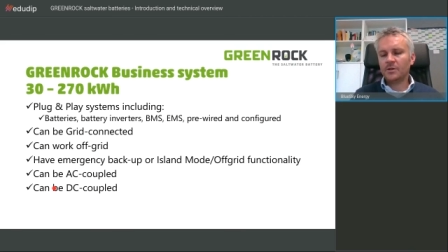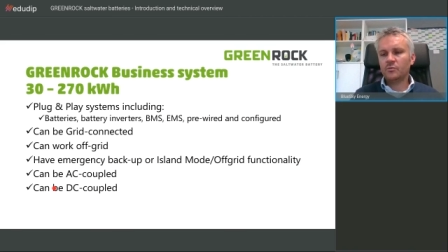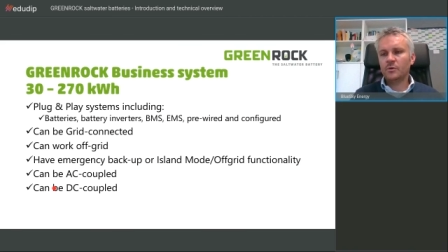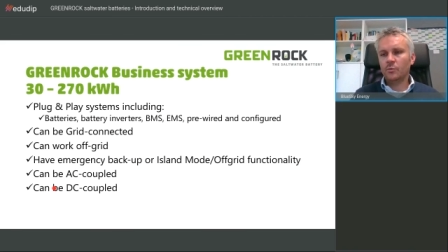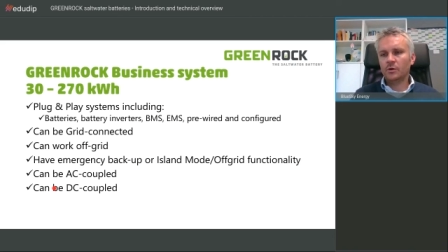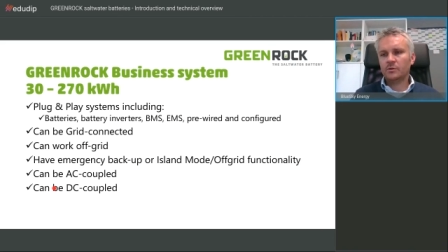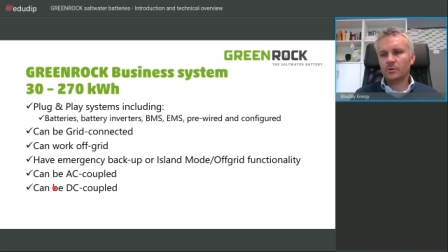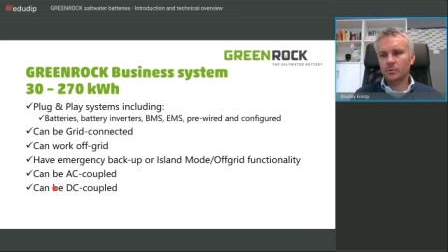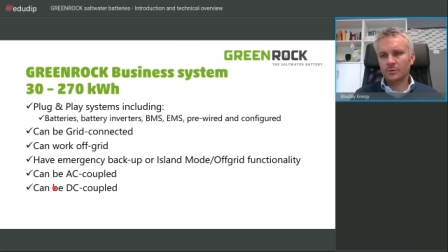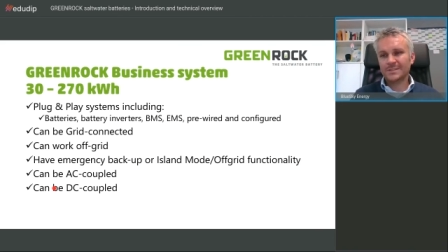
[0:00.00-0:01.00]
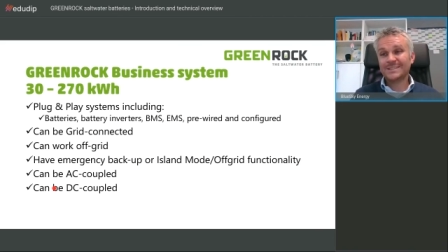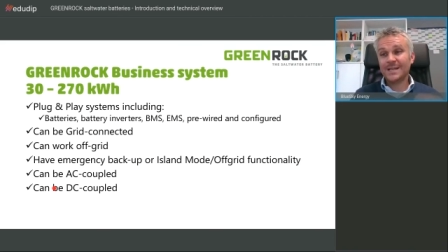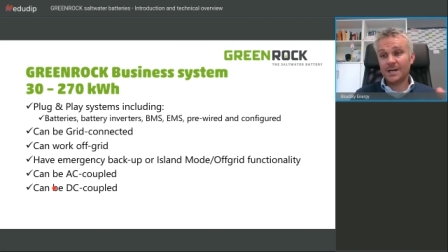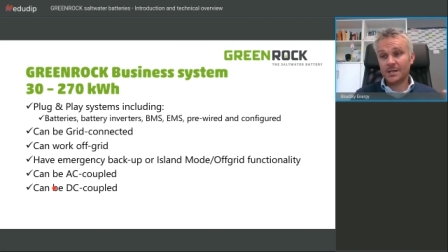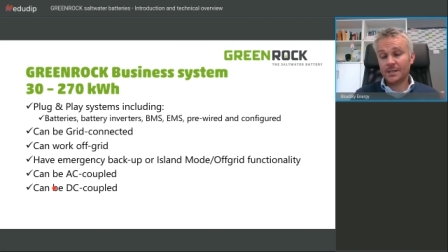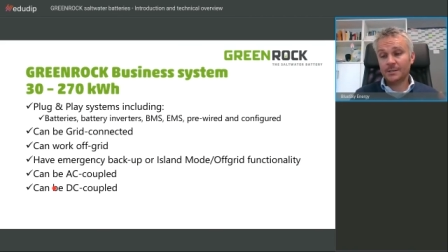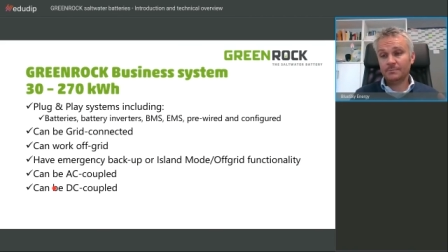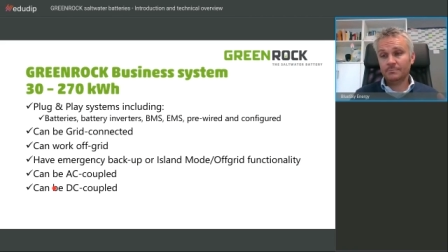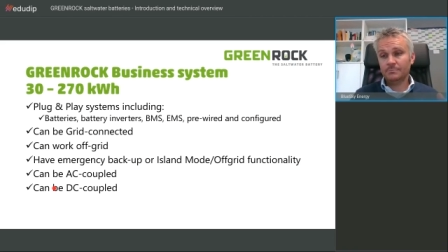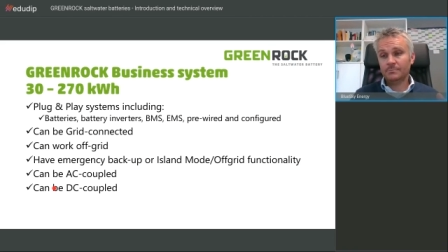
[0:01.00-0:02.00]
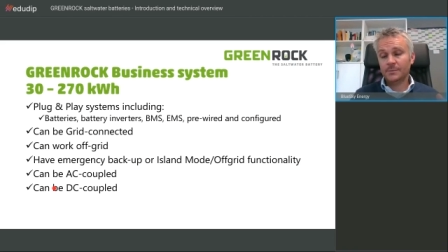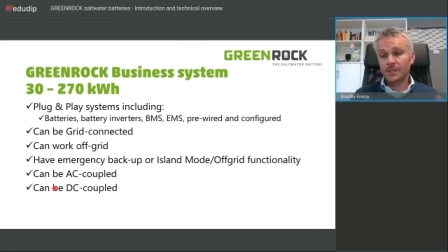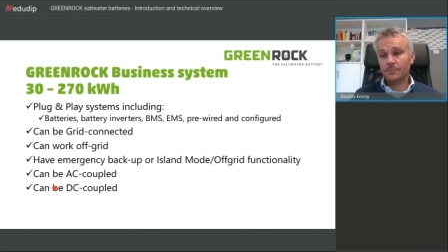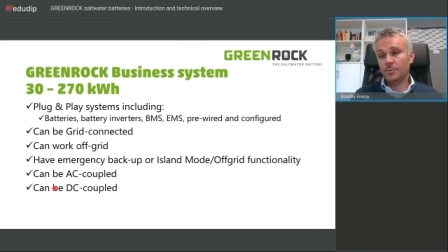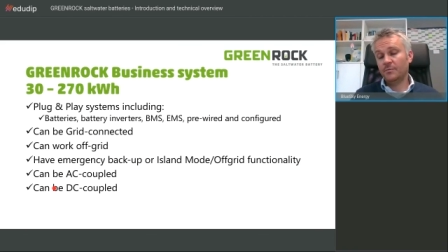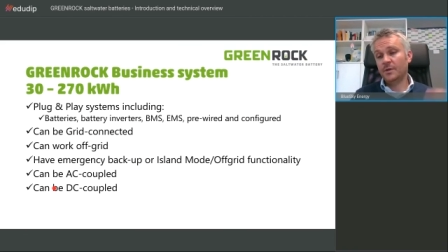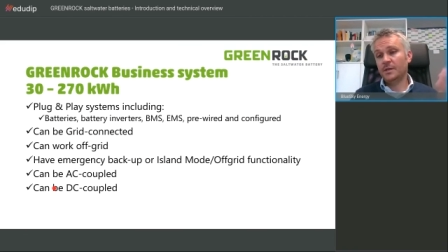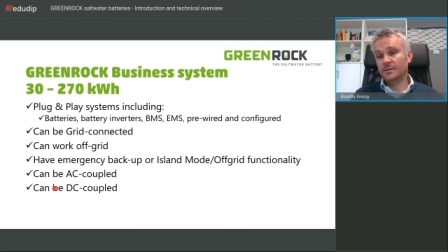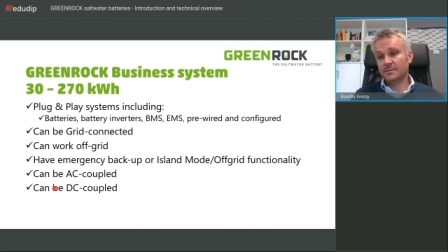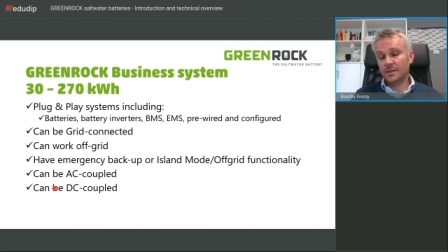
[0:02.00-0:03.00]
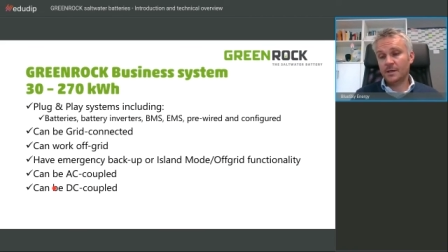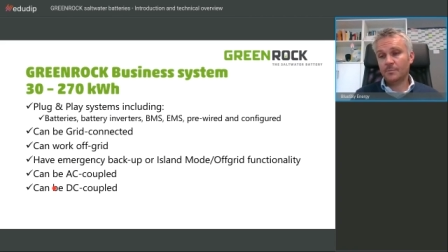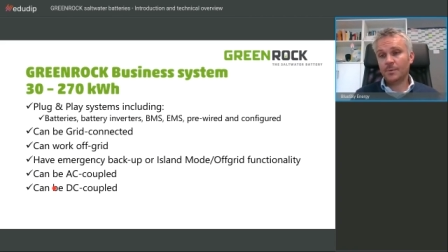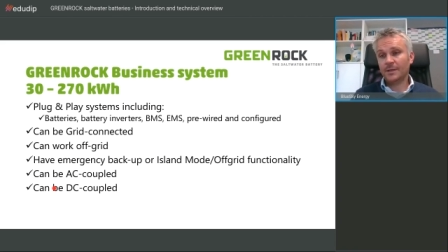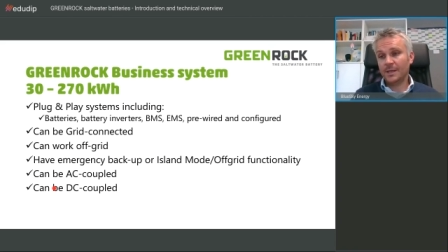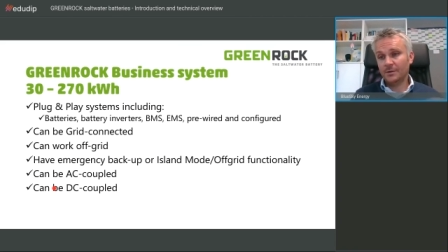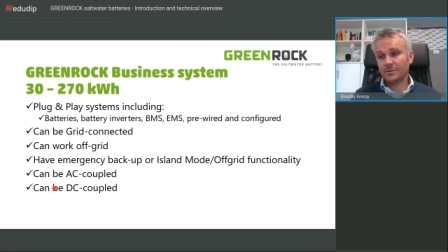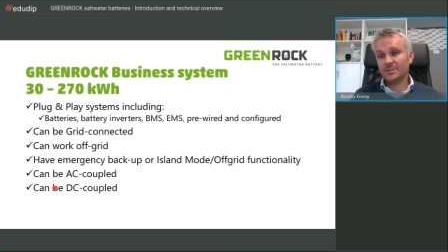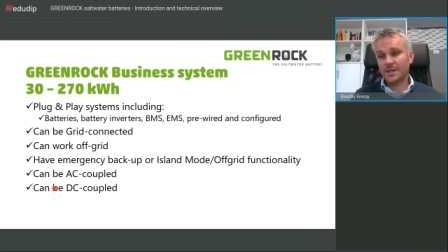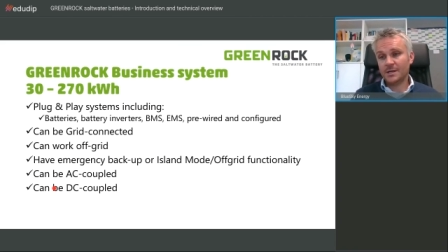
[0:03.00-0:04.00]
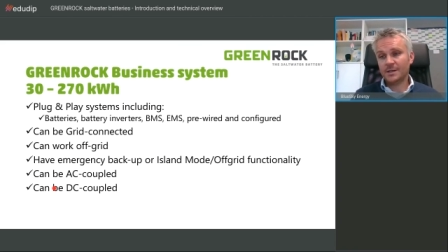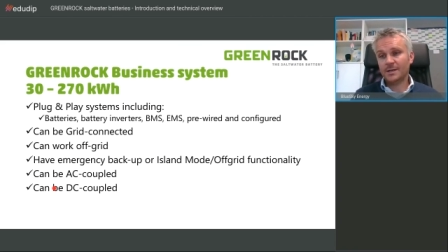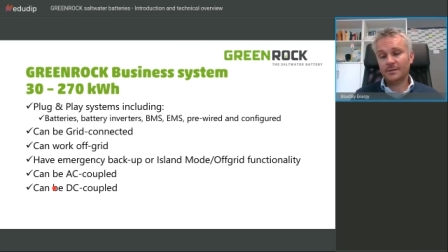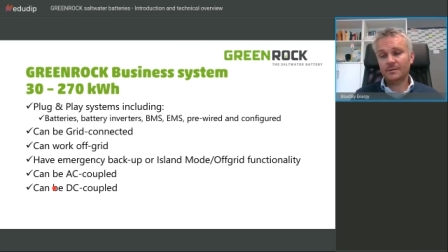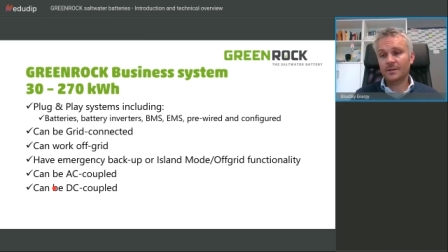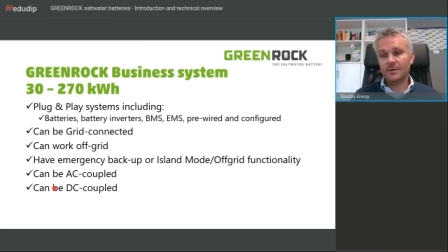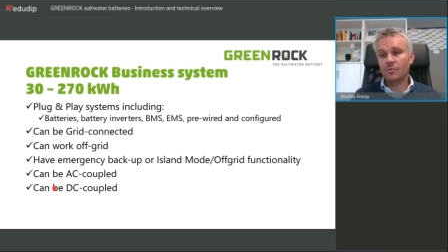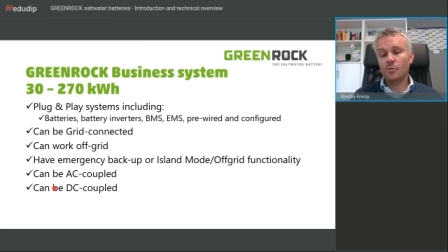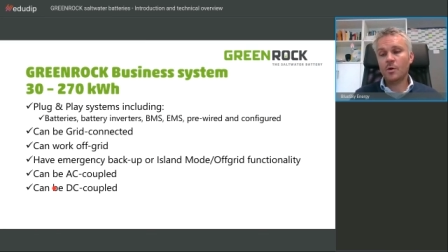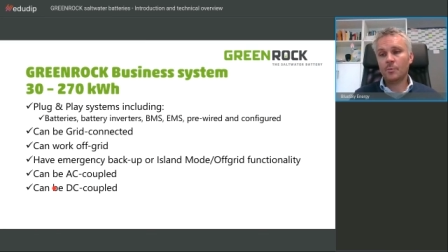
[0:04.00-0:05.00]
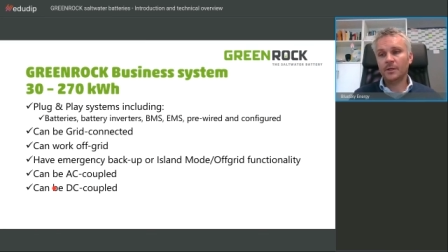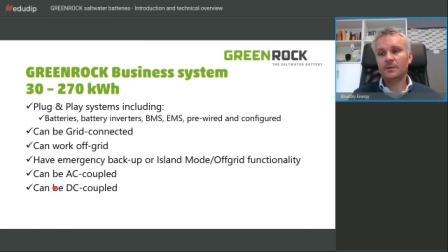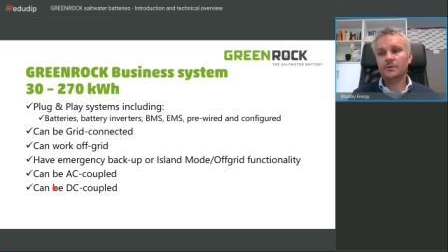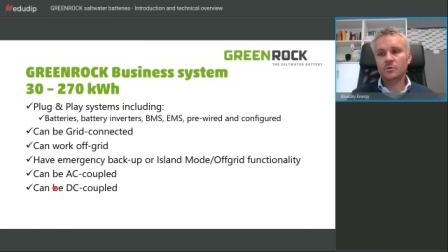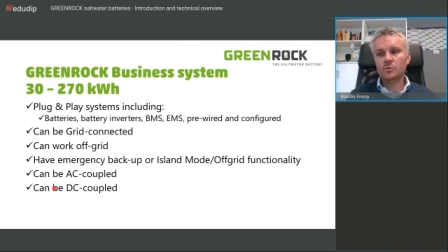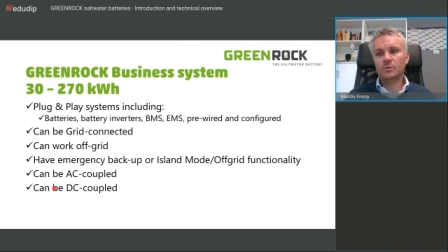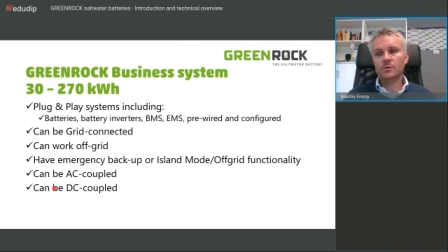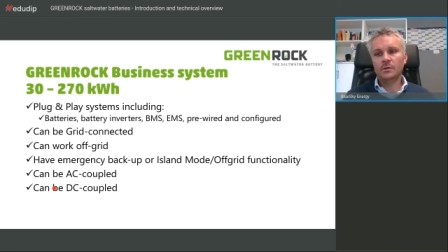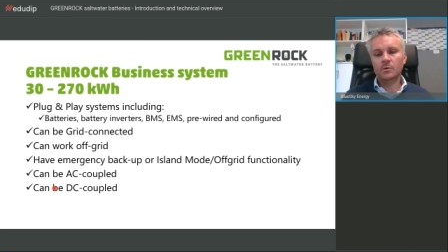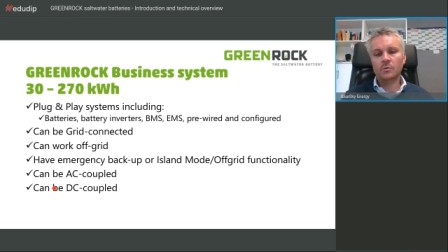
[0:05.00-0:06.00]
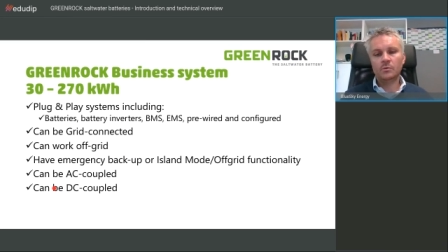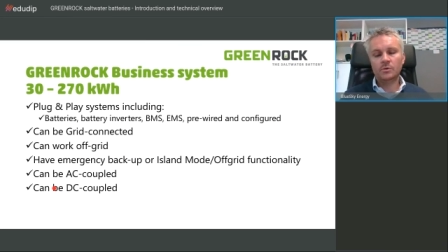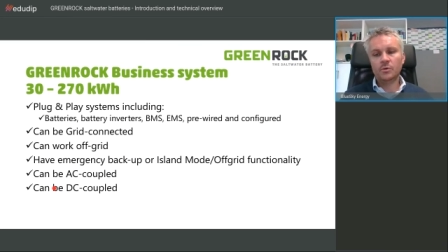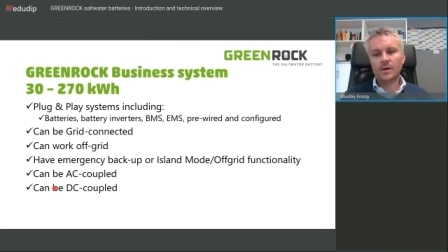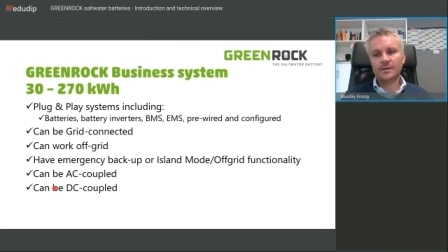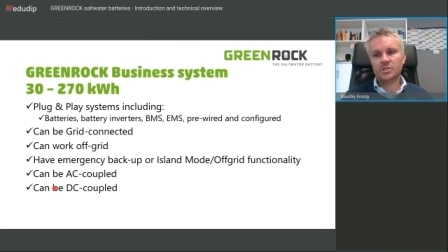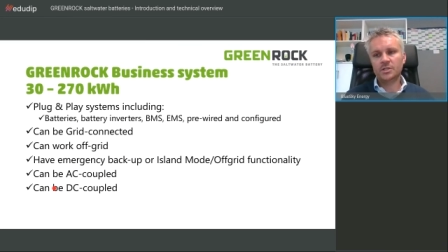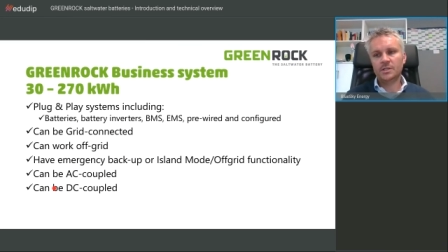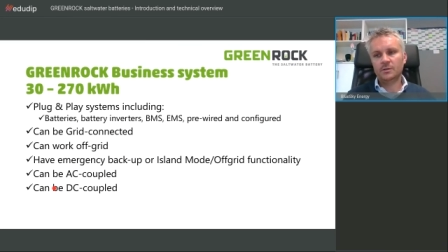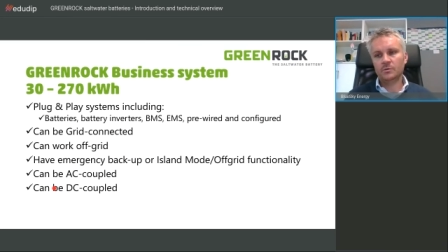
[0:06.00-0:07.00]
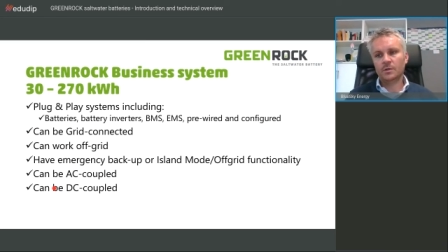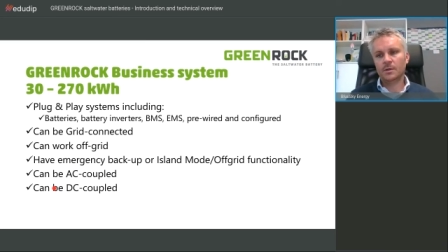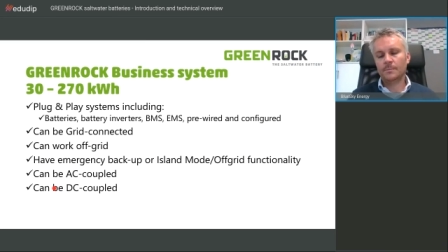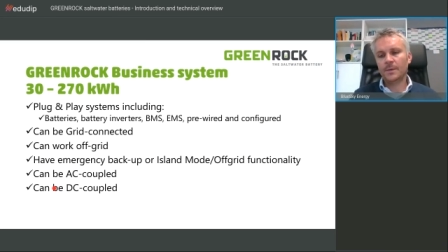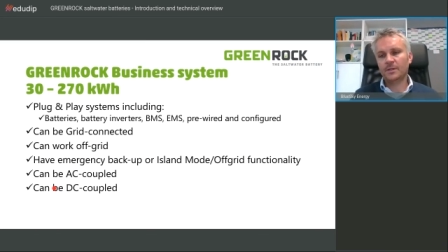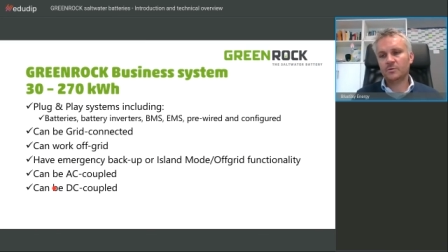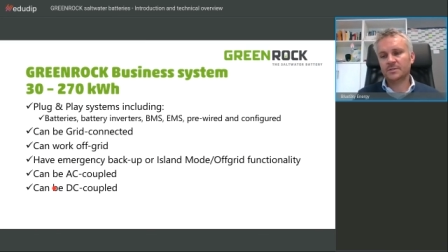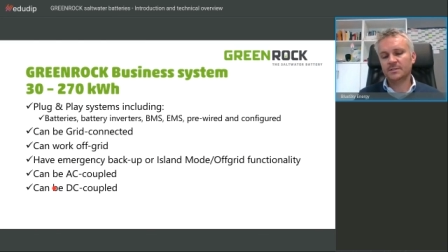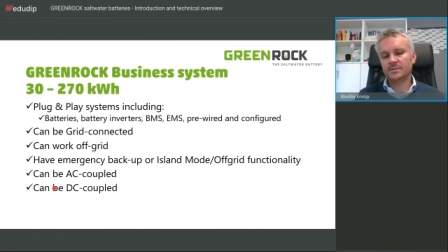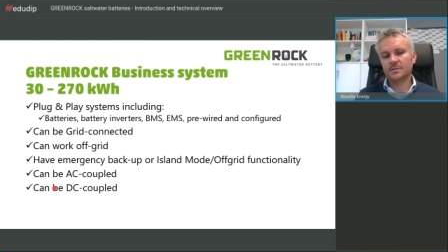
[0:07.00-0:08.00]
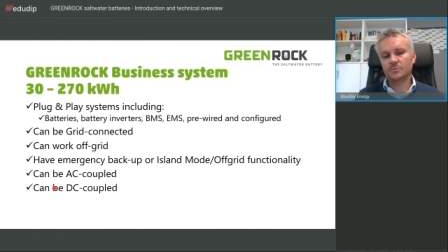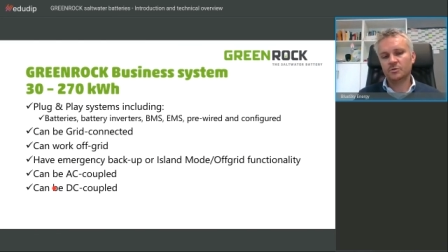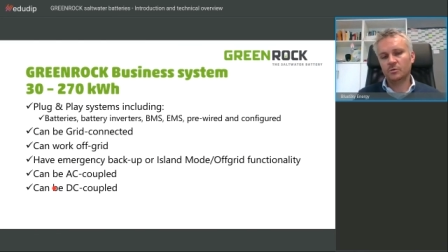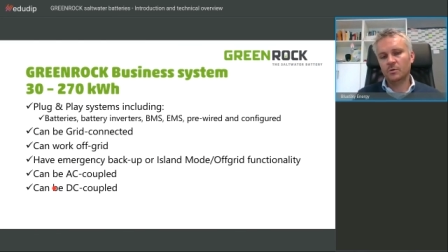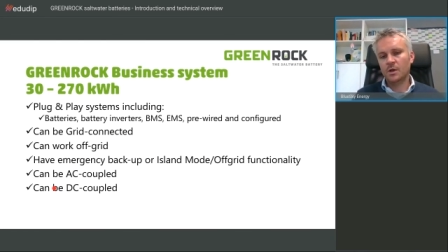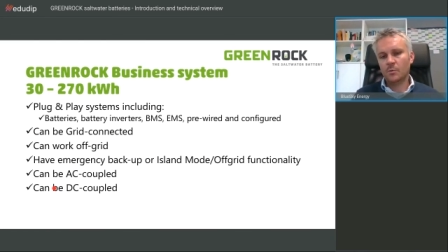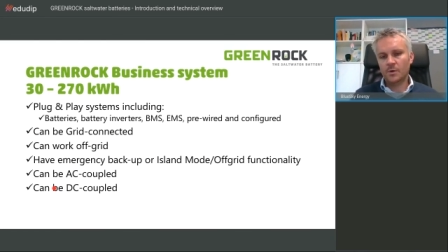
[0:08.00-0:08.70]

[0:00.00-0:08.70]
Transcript: PV is there, but cannot start again, and therefore we are bringing no new energy into the battery system. So when it's a purely off-grid functional